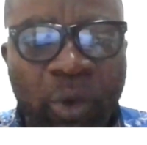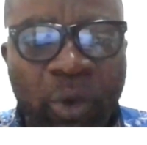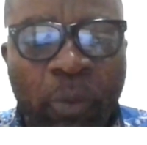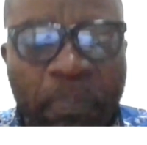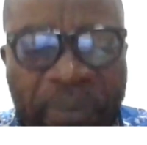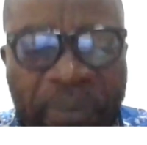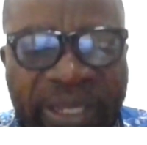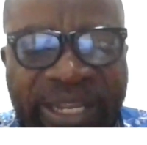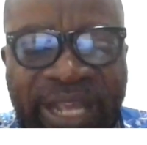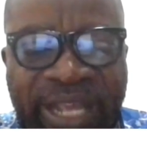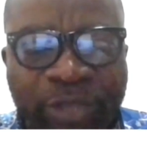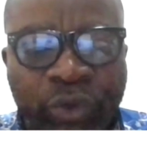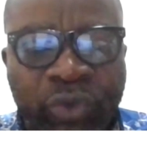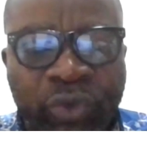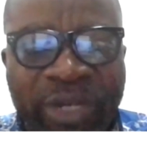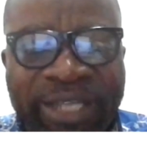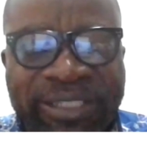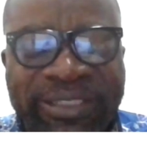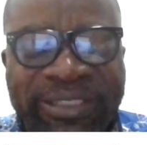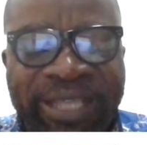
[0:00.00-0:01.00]
Obedience
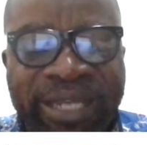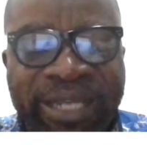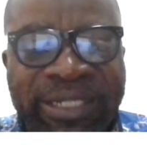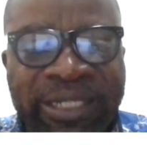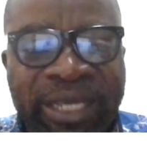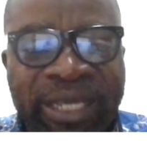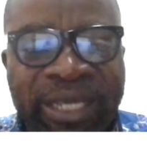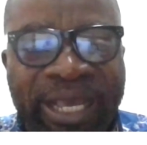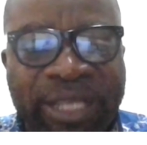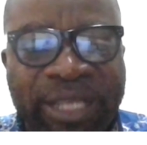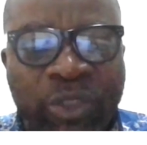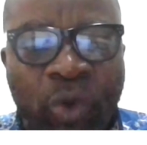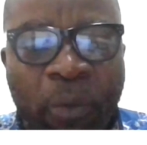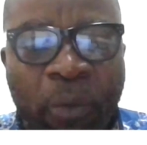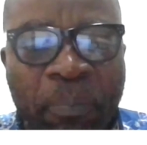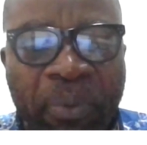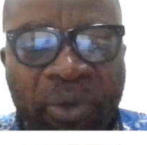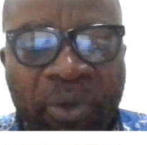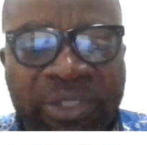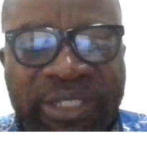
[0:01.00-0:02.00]
to the state is
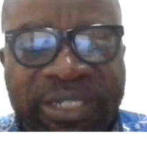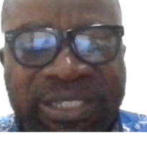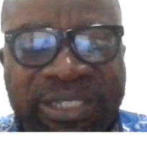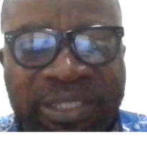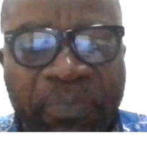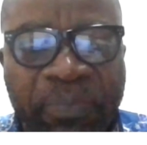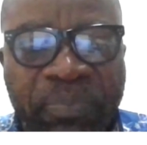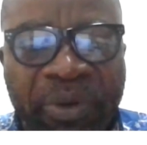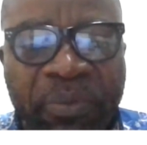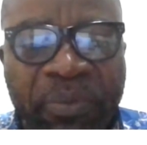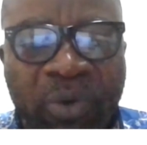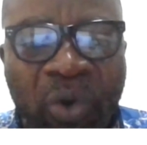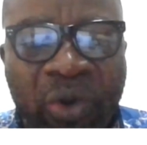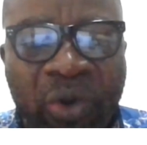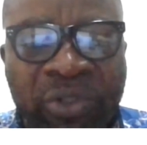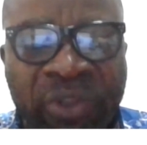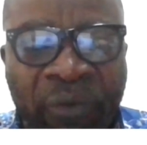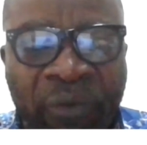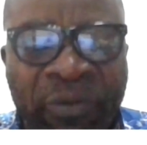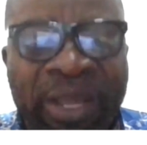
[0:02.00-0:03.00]
compulsory simply
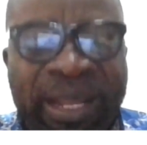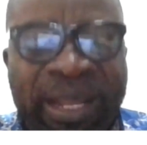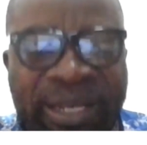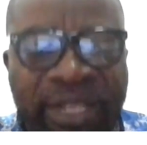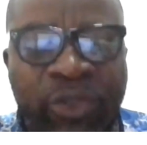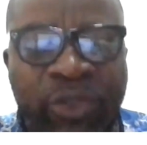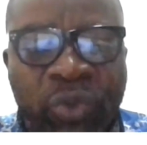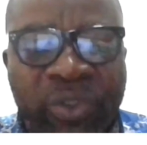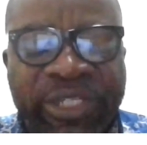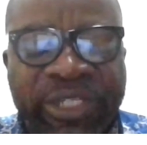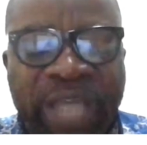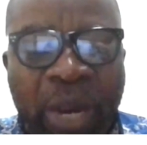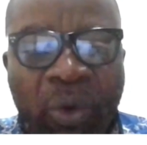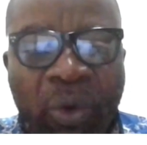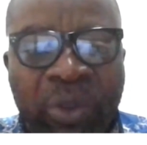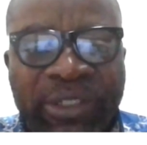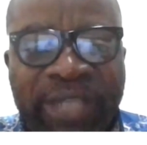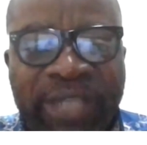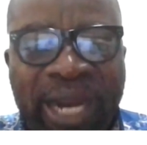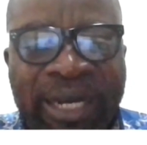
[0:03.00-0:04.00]
because of the social
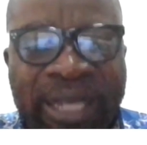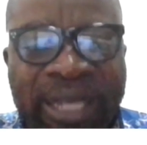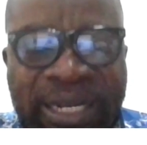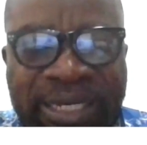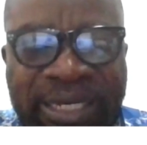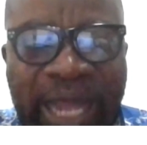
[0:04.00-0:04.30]
contract